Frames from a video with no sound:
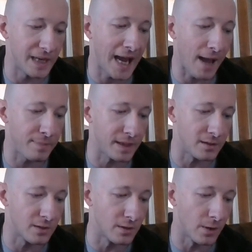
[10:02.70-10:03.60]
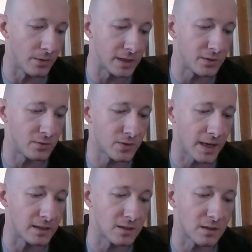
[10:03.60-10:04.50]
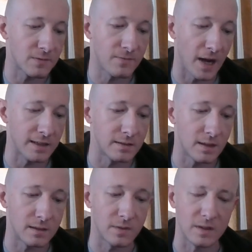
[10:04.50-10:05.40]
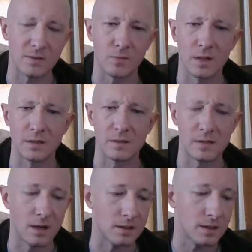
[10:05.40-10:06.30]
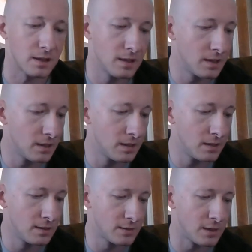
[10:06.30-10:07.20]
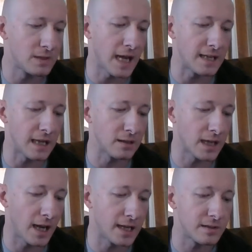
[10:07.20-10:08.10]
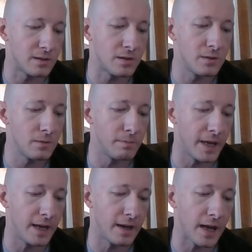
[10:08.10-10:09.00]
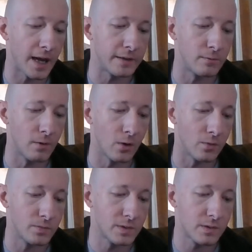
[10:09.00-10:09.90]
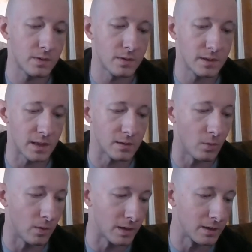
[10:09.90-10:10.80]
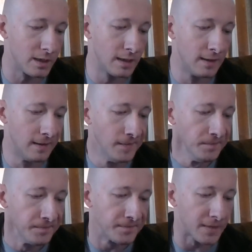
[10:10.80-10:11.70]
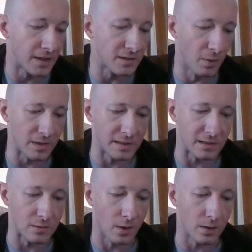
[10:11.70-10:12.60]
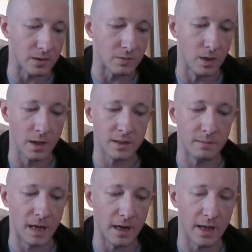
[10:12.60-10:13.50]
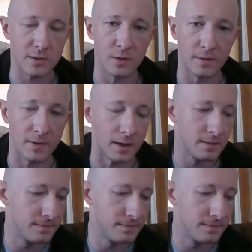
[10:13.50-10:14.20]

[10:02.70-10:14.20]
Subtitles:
happy to know that you traded such fine things for this one dog. 2 tanned elk hides and 2 bear hide robes, said the warrior. That is more than this dog is worth in my last offer.